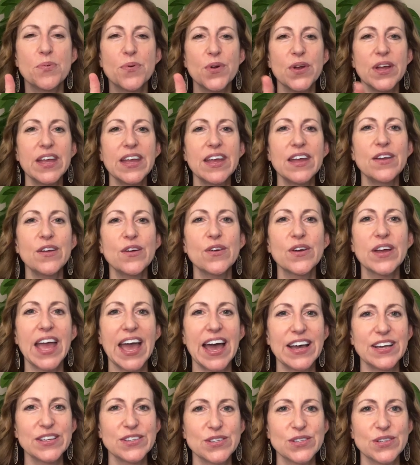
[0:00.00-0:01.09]
Bring your
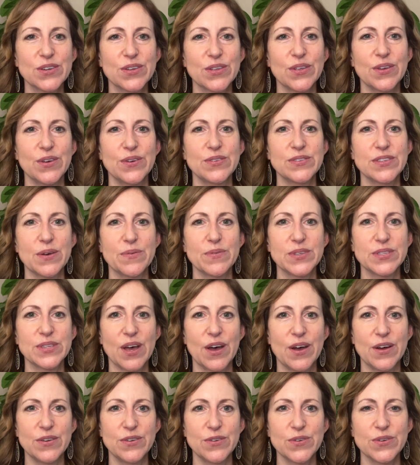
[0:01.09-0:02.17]
cash to close that was
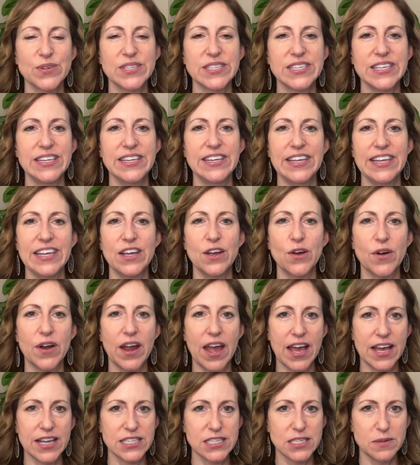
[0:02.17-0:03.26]
on your CD or
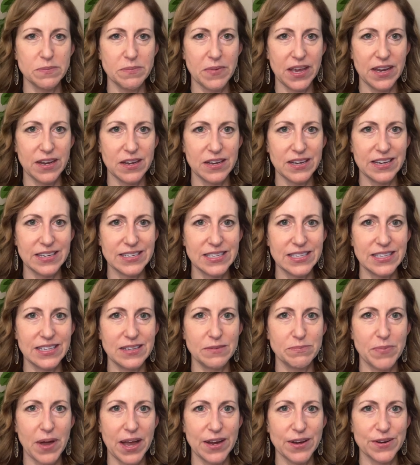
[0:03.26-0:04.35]
estimated
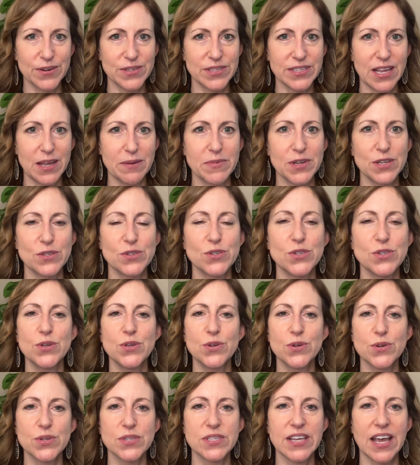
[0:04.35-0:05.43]
buyer statement
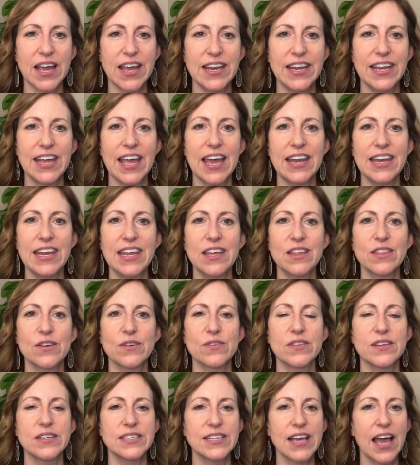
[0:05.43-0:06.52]
your signing at either
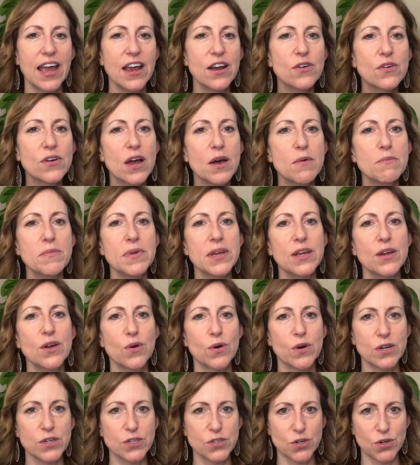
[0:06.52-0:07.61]
the title company
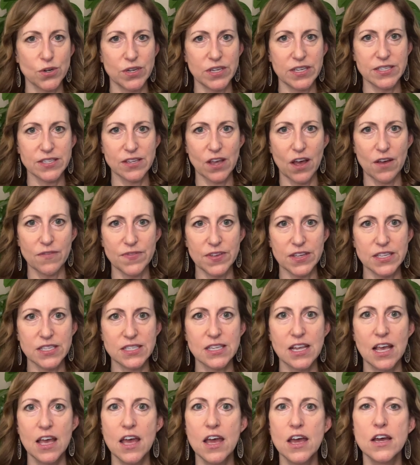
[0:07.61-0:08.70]
or attorney's office.
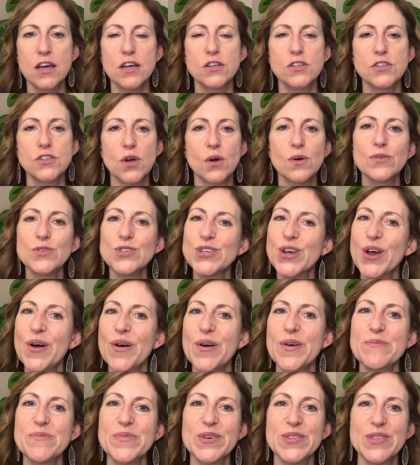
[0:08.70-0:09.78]
Don't
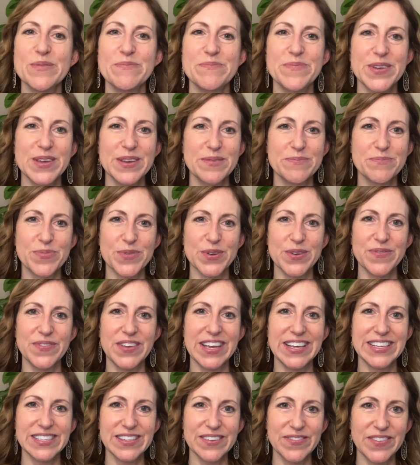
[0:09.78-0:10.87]
show up with a big
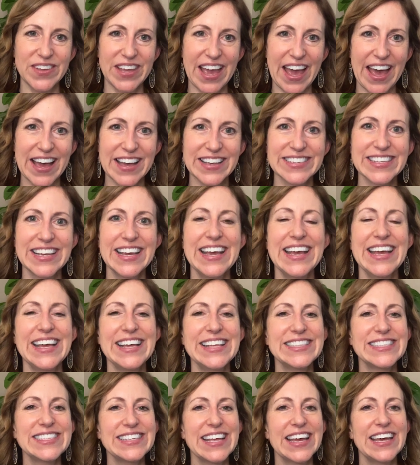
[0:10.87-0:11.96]
briefcase of cash.
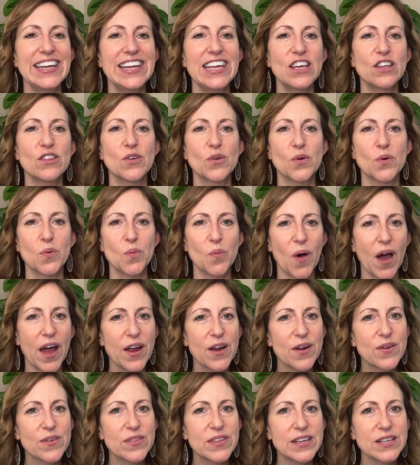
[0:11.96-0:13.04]
Instead, either
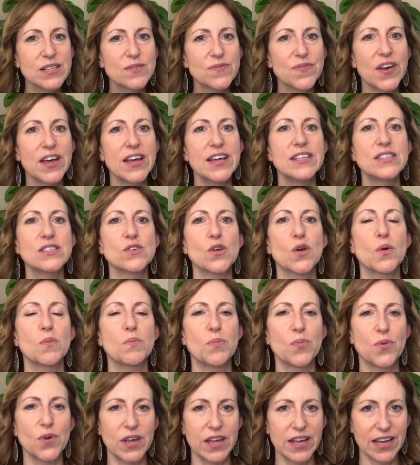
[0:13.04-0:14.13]
wire these funds or
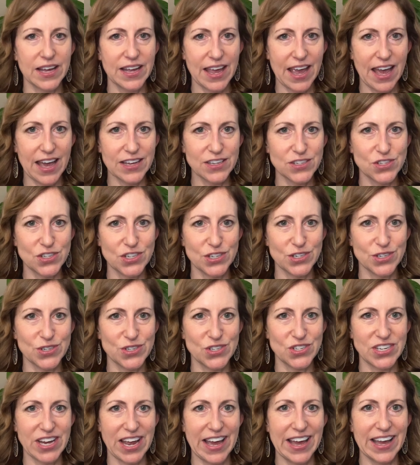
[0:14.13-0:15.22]
bring a
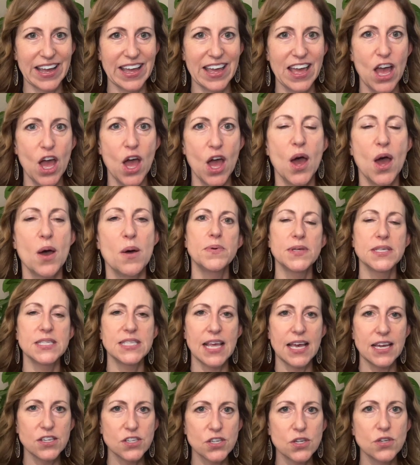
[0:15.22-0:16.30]
cashier's check.
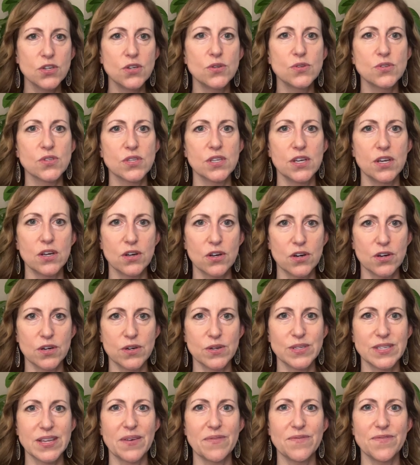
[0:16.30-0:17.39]
Possession usually
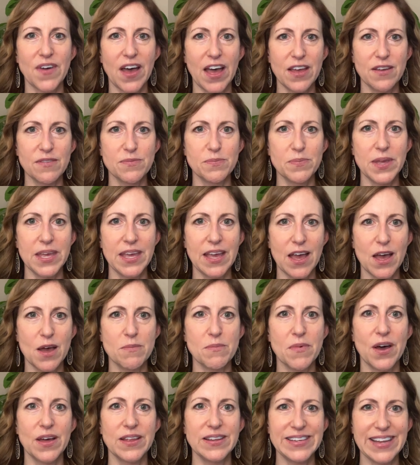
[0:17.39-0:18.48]
occurs at 5 p.m.
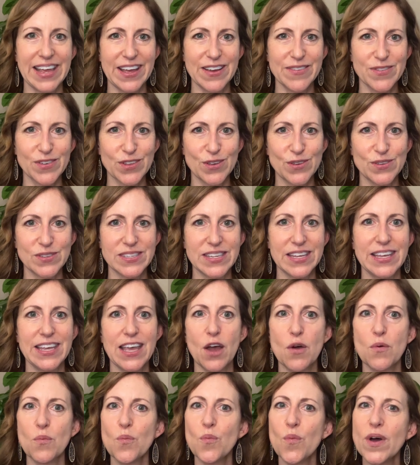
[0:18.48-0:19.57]
on day of closing,
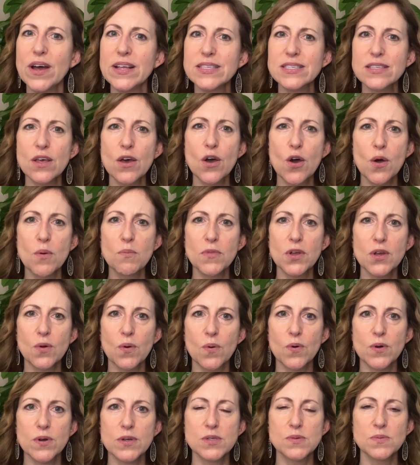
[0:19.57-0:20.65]
yet once the home
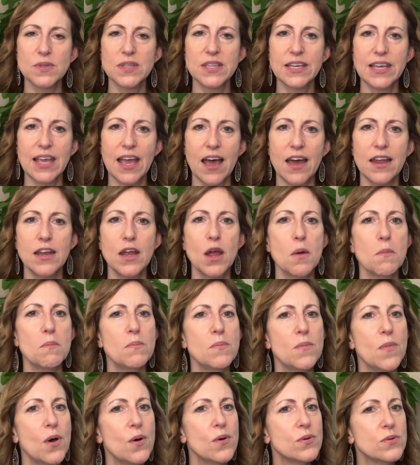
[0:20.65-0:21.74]
records with the county,
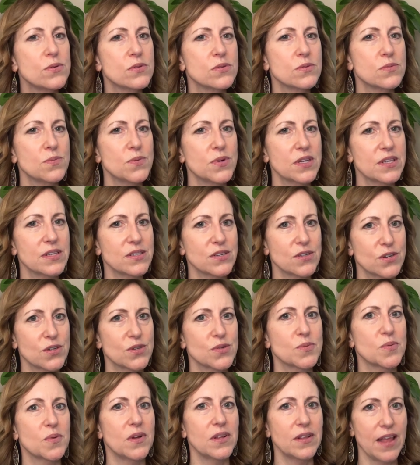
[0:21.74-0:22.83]
most
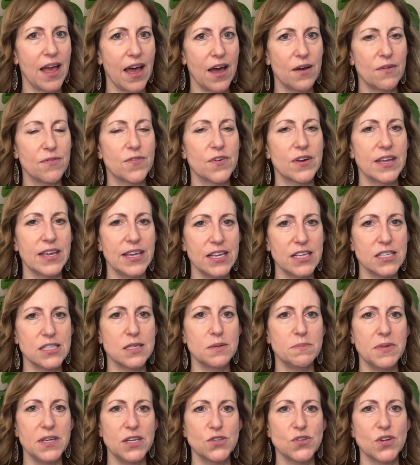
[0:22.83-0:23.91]
realtors will allow for keys to
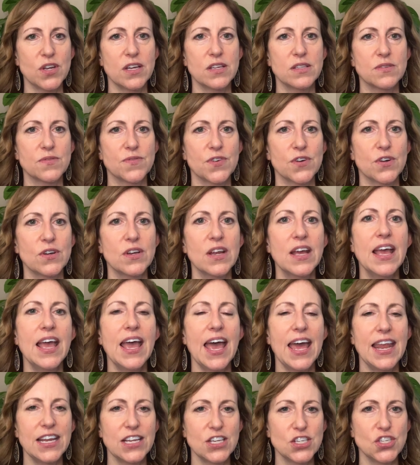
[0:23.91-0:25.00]
be transferred
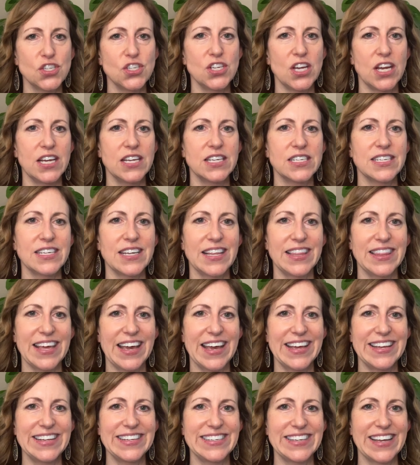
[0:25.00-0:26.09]
and exchanged at
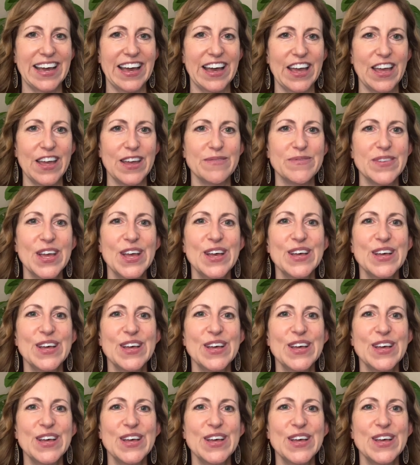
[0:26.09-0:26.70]
that time.